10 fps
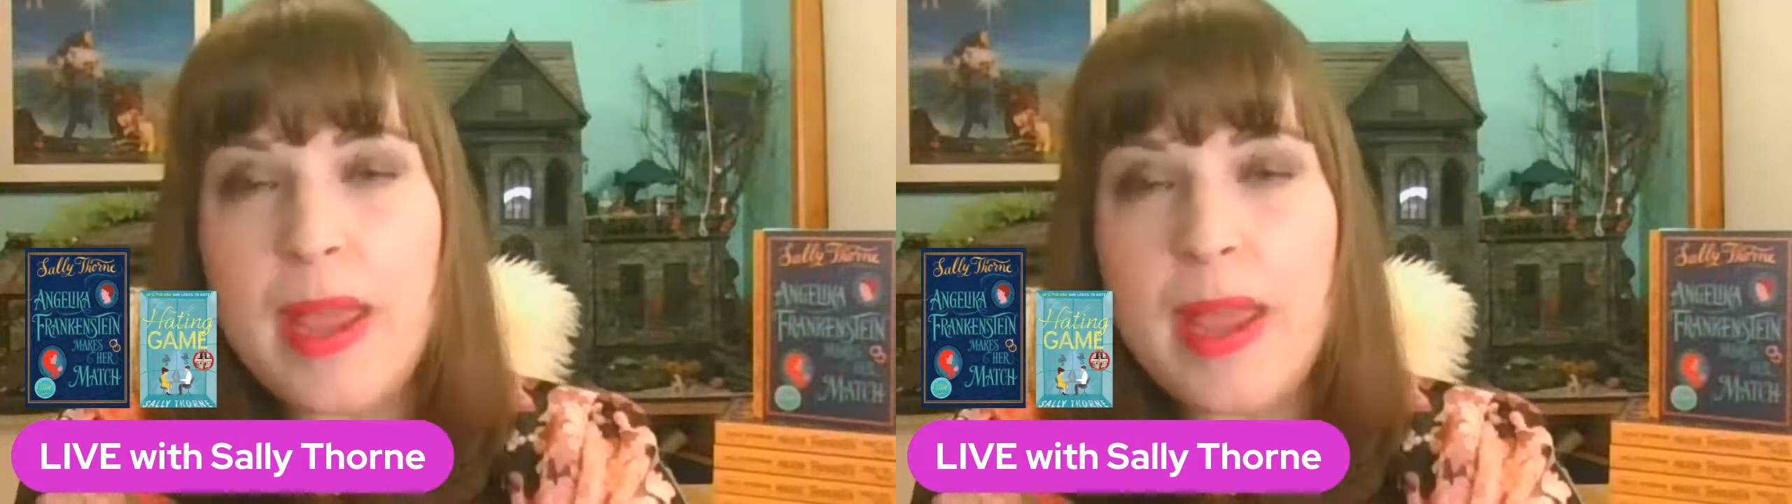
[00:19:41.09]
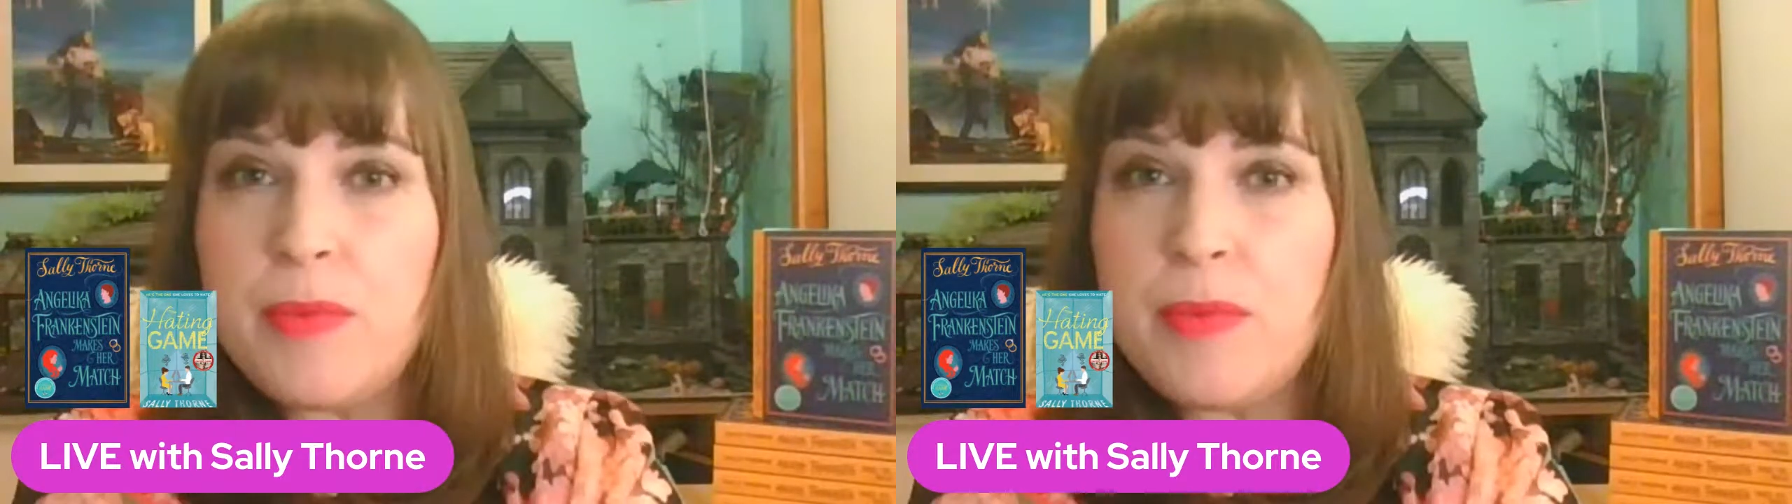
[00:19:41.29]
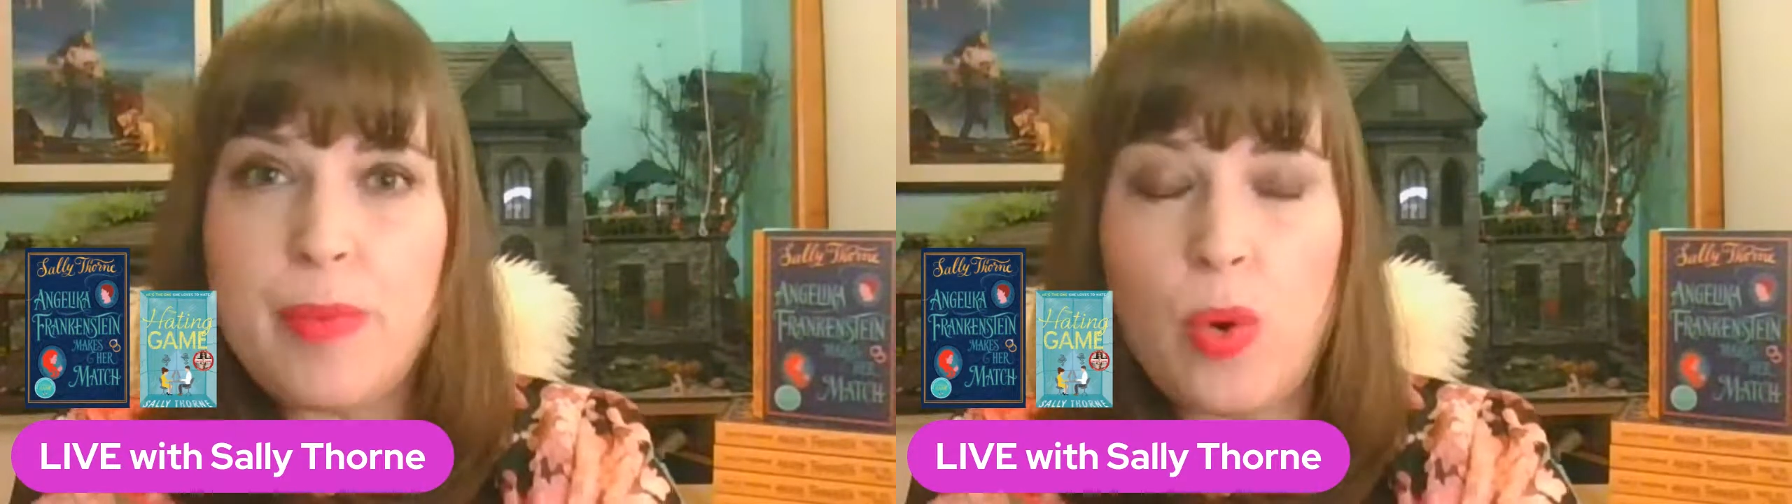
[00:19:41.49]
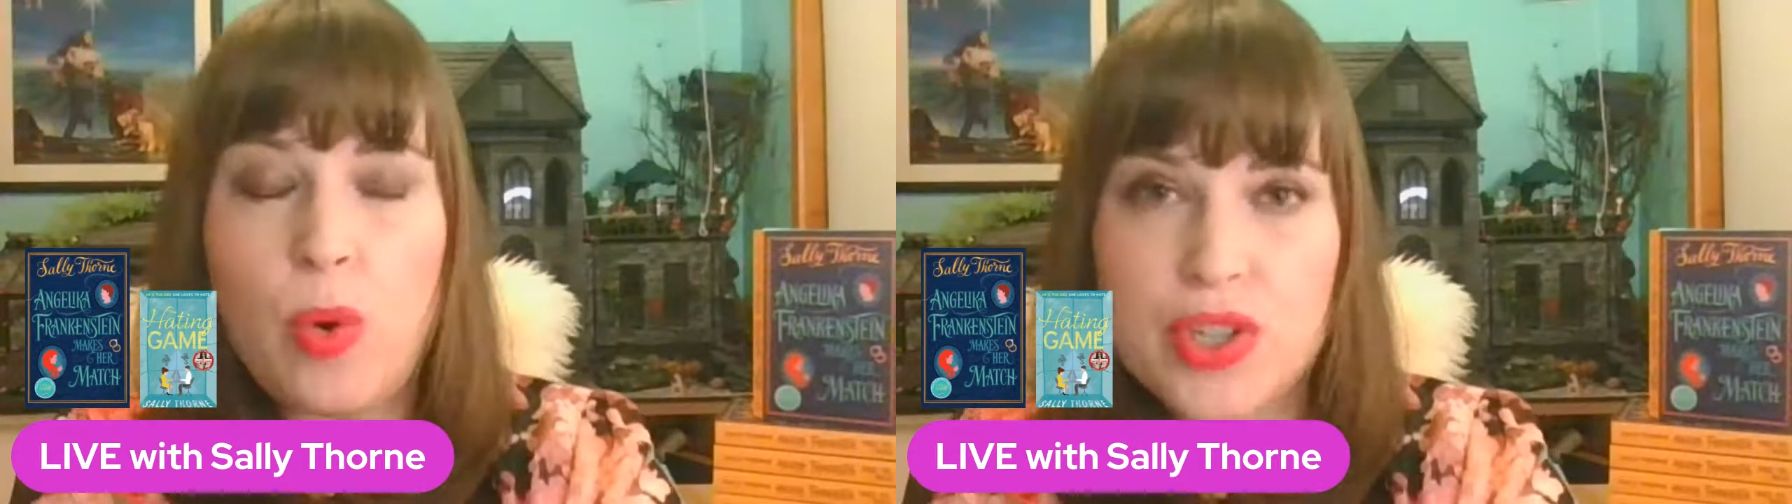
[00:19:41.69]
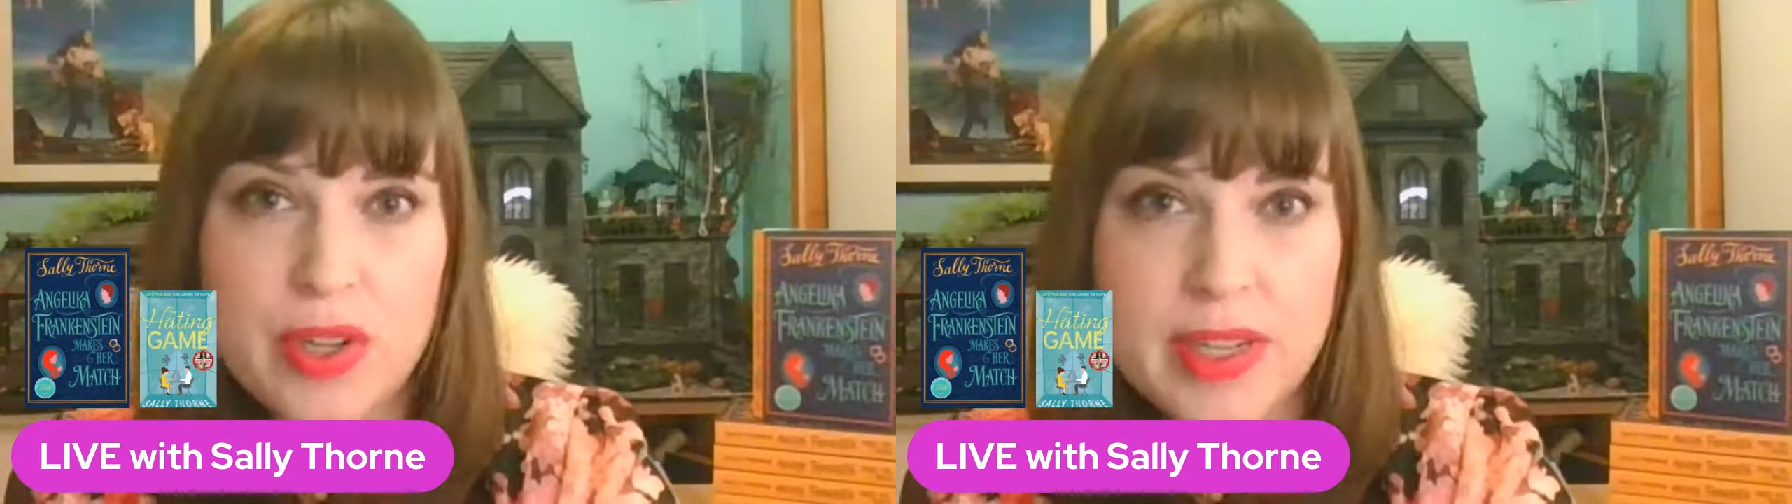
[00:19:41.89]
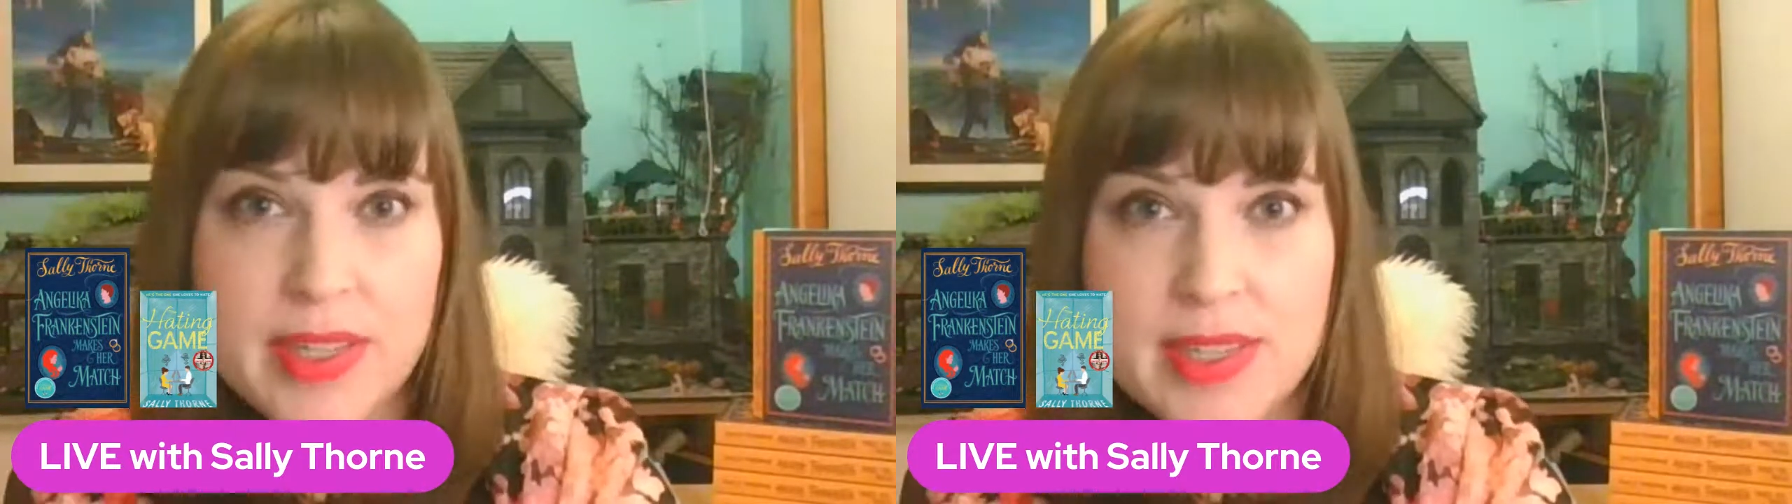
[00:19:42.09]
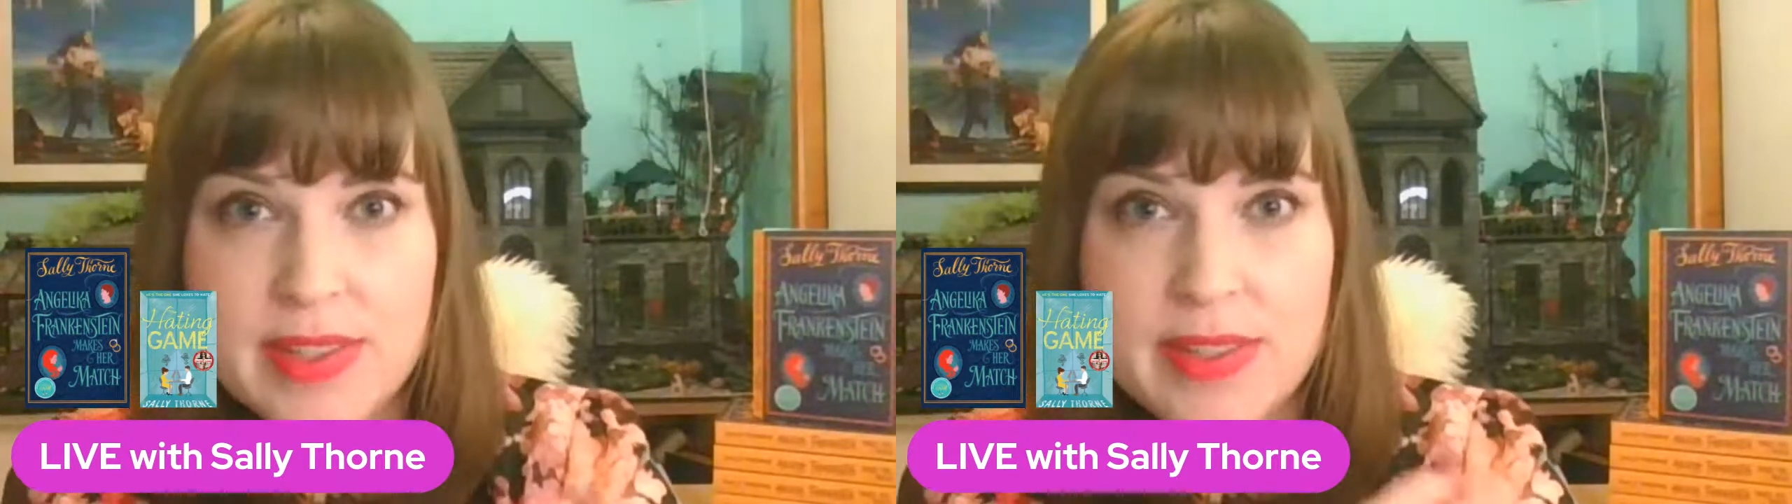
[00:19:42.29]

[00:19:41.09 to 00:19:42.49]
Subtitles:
cameos, framed